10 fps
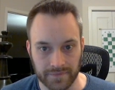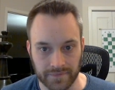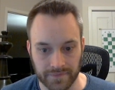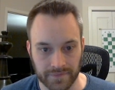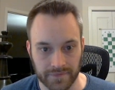
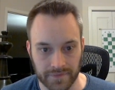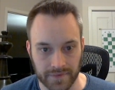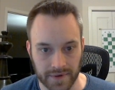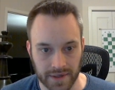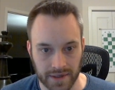
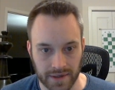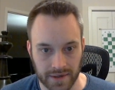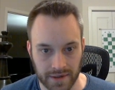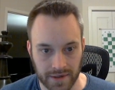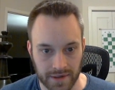
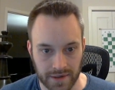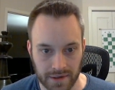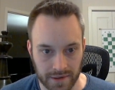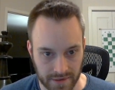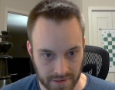
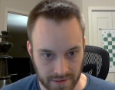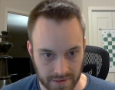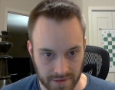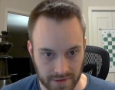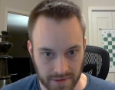
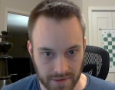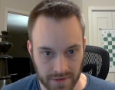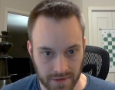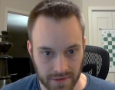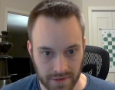
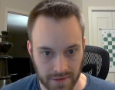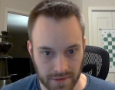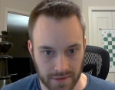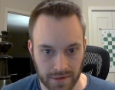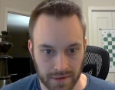
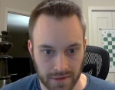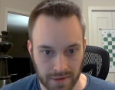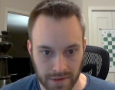Nobody speaks.